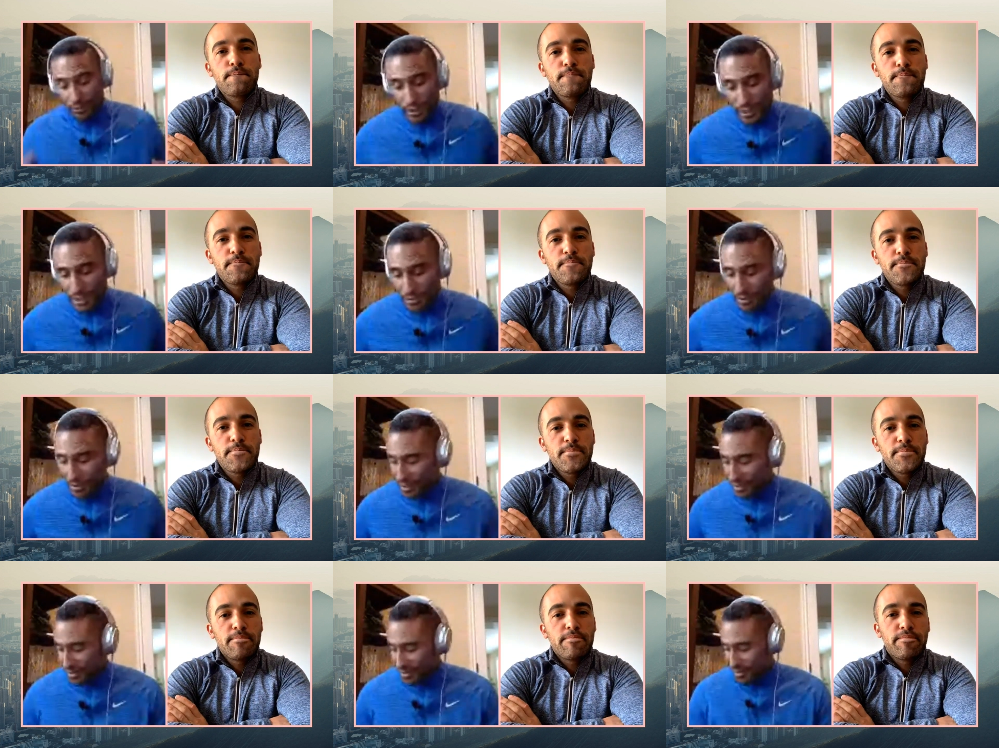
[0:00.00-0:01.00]
Speaker 1: What do you
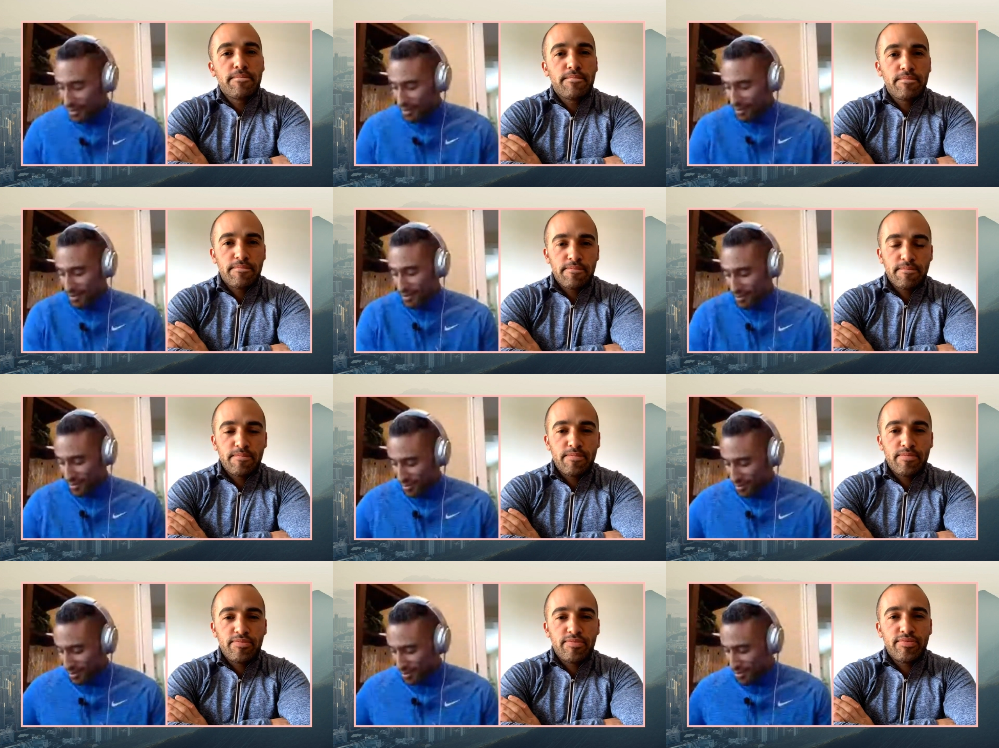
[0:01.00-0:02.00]
think uh,
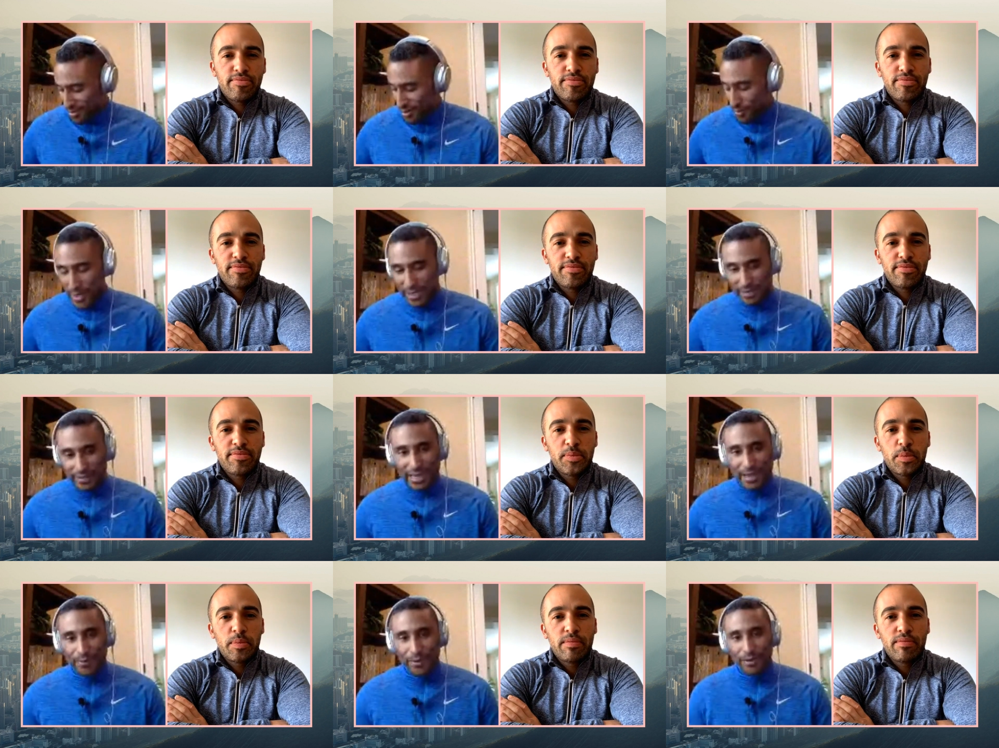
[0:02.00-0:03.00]
your best
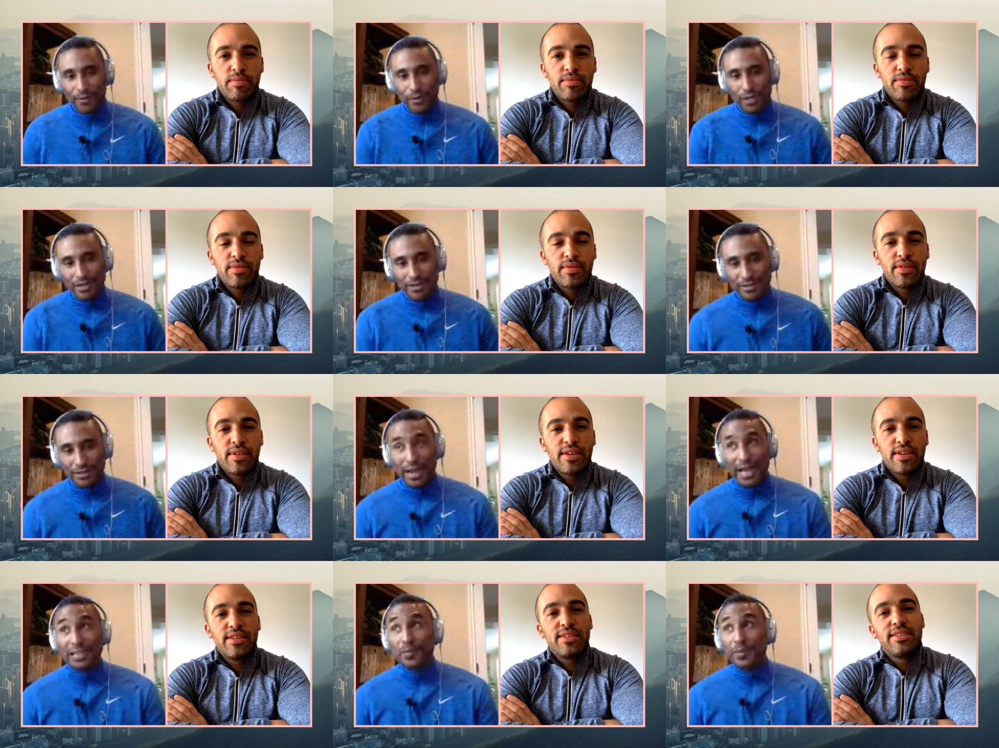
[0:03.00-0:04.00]
lap was or
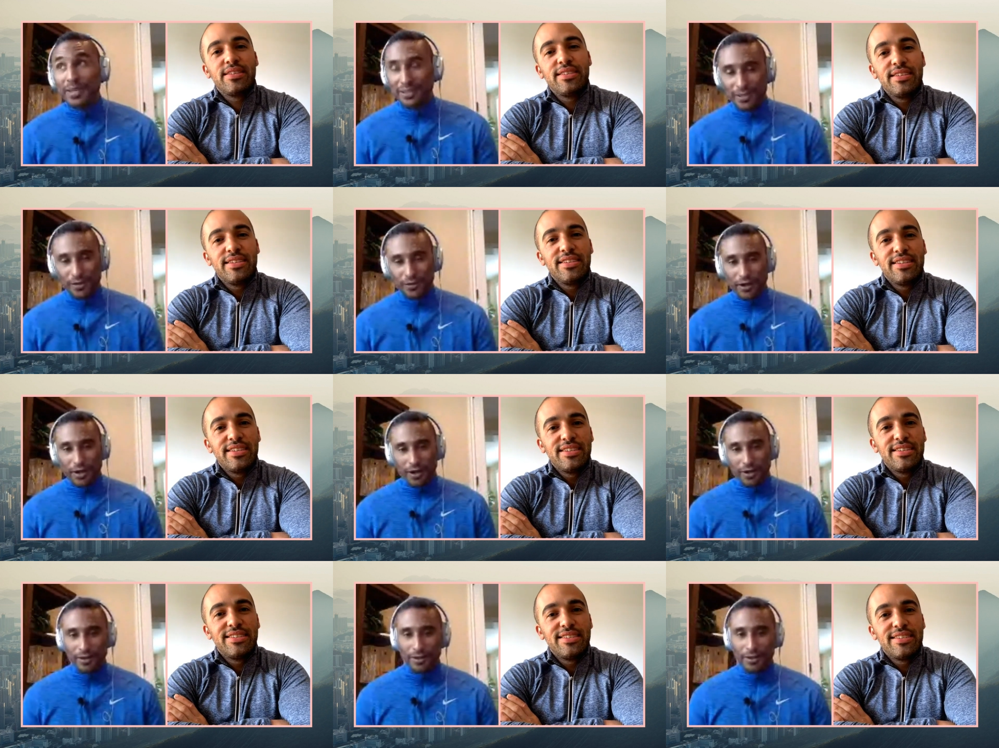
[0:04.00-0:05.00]
has been so
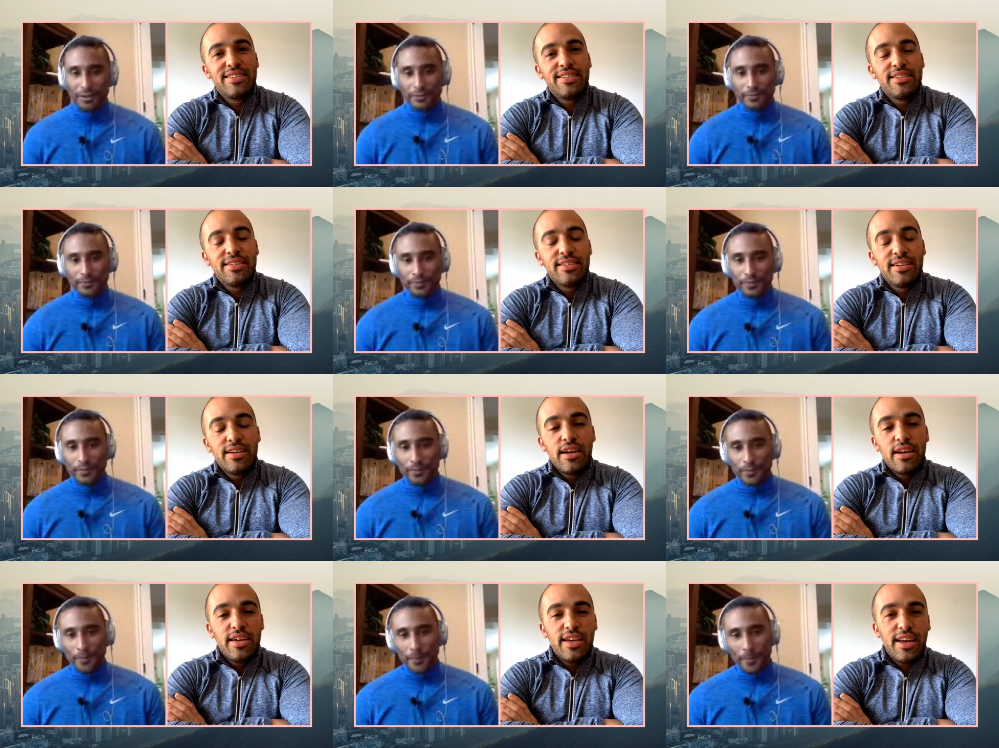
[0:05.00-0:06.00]
far?
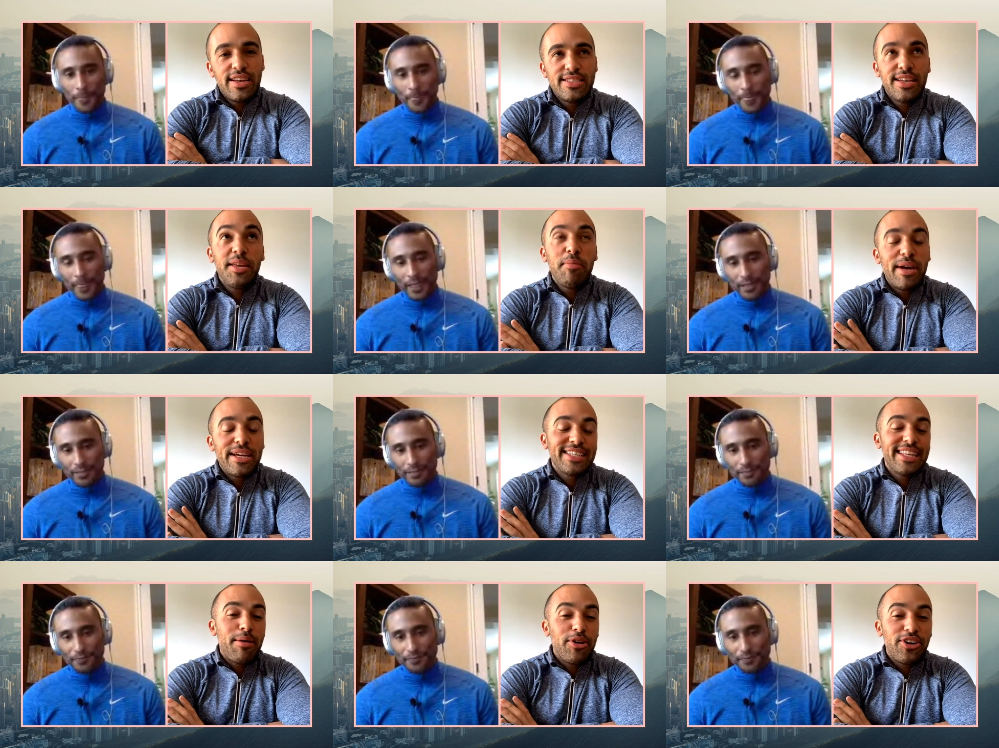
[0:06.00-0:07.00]
Speaker 2: Yeah, like you said, your
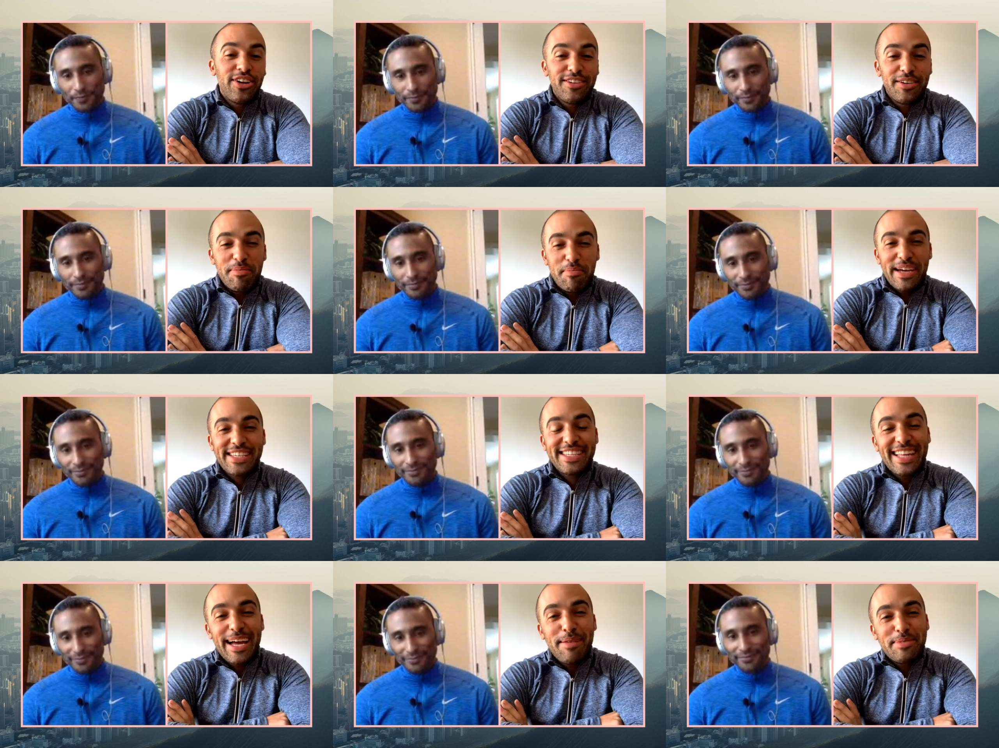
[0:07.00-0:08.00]
best lap. I've got a lot of
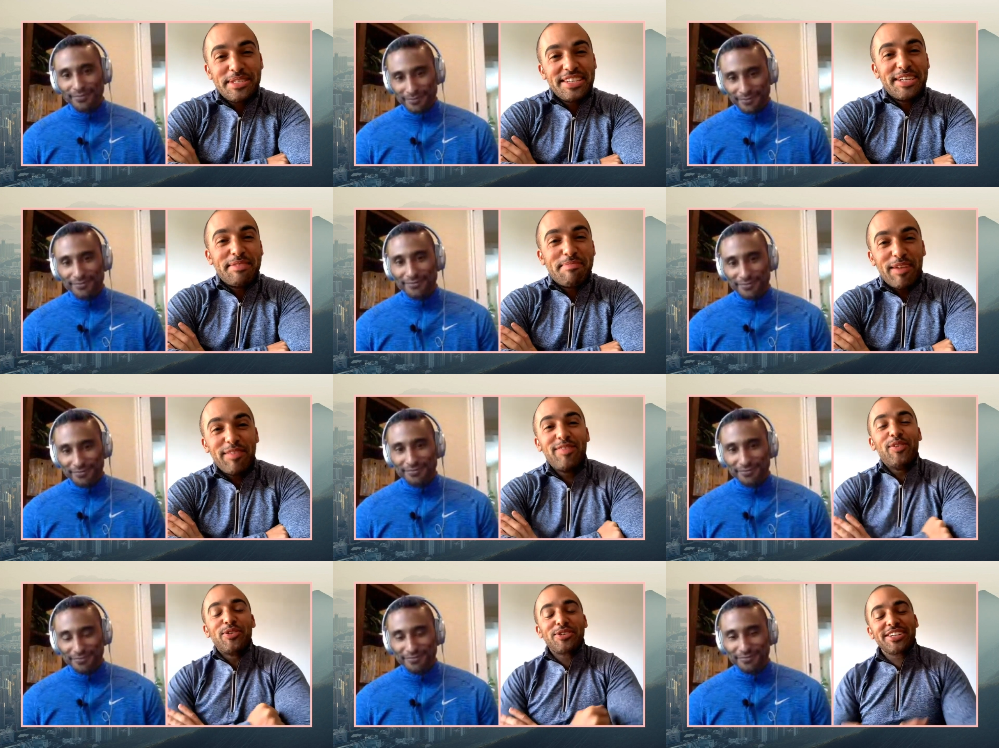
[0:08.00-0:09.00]
best laps. Um,
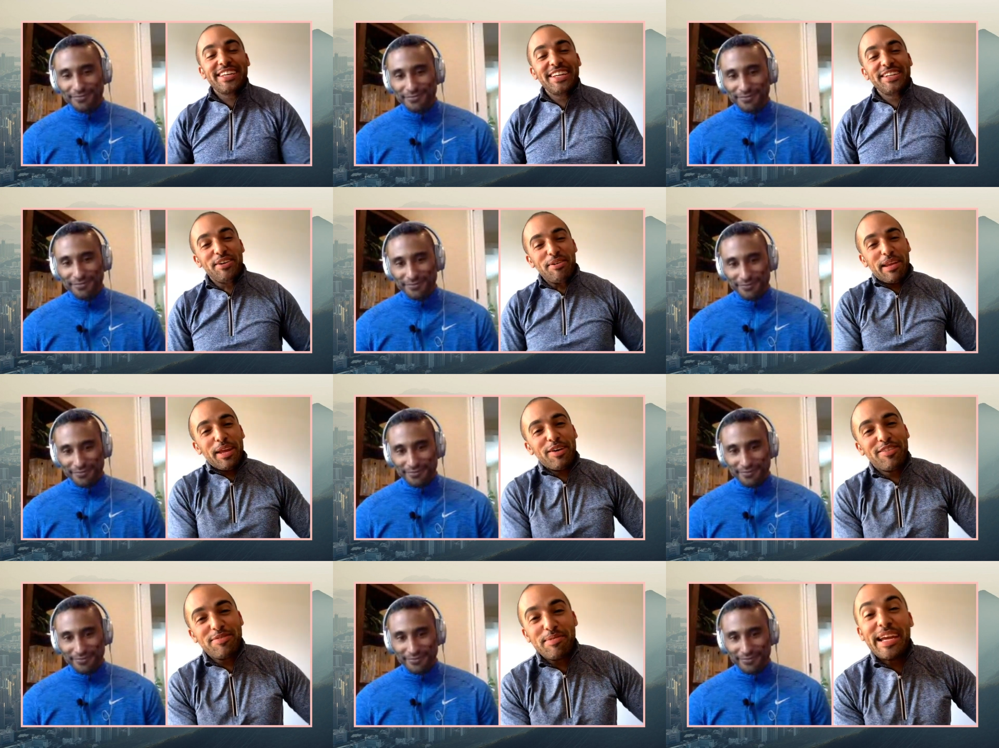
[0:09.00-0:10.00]
unfortunately, not many
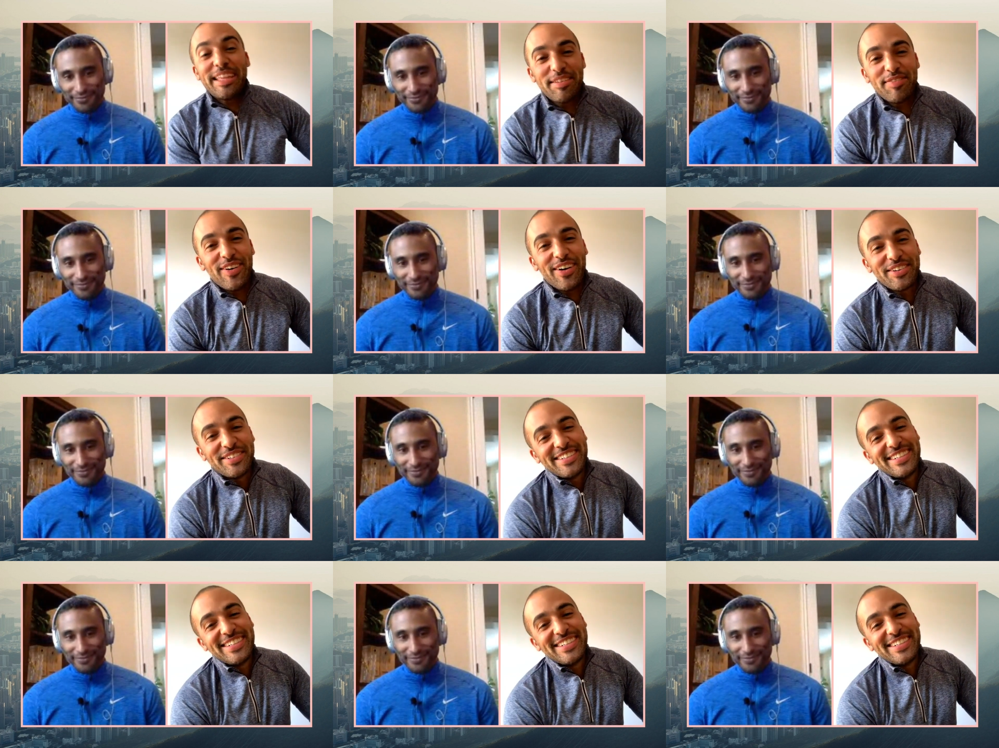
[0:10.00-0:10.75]
of them in the final,